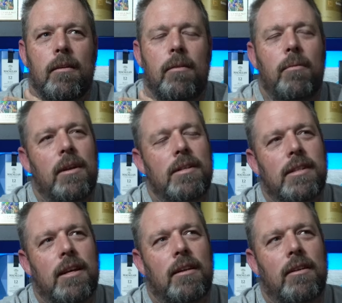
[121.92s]
what would I
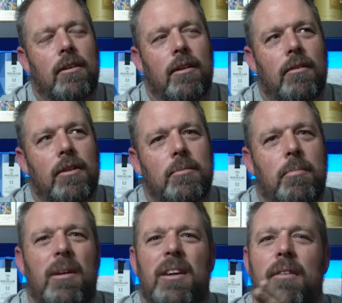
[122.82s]
say in the dollar region?
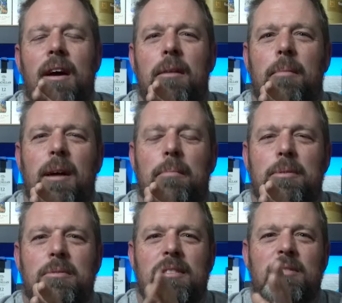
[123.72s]
Probably around about
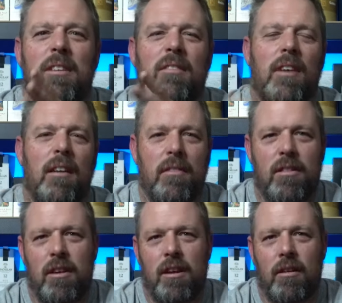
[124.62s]
between 25 and
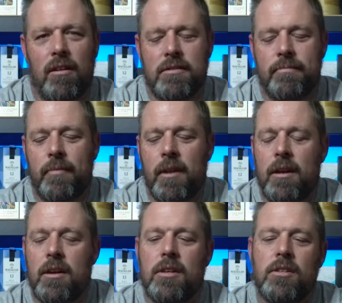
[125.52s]
$30.
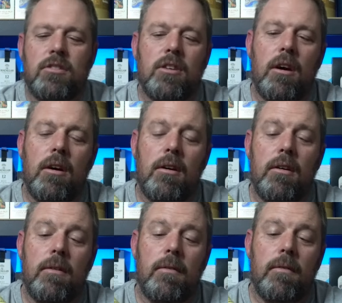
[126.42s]

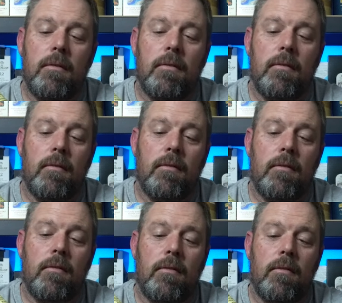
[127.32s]
So
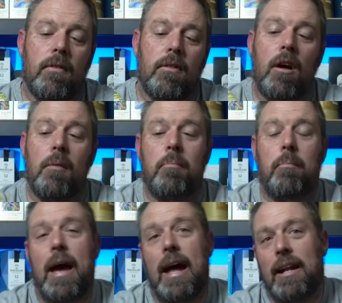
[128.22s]
not
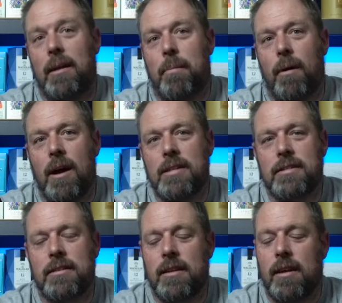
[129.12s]
badly
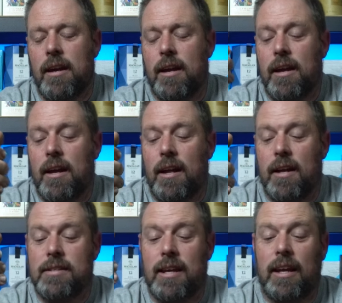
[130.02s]
priced.
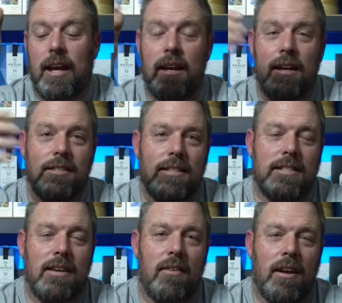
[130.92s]
Again, it is a
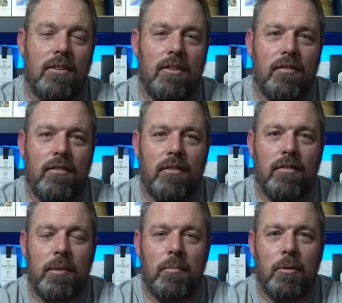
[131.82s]

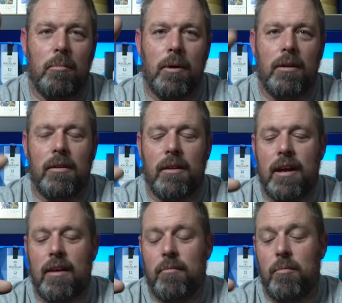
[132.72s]
750 ml bottle. They
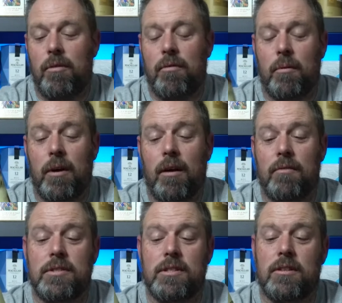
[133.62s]
have moved away.
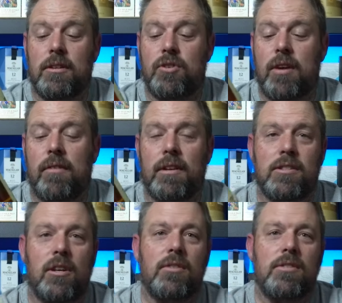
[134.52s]
Obviously, it's not a travel
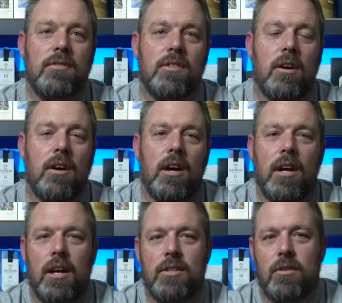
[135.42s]
exclusive, so
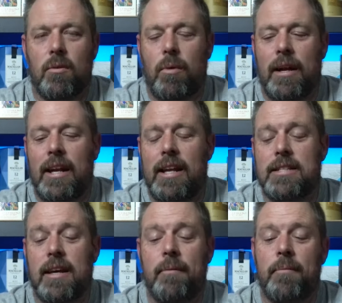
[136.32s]
it's not a one
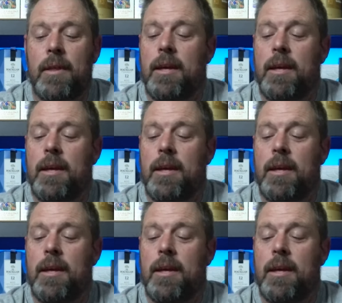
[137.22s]
liter.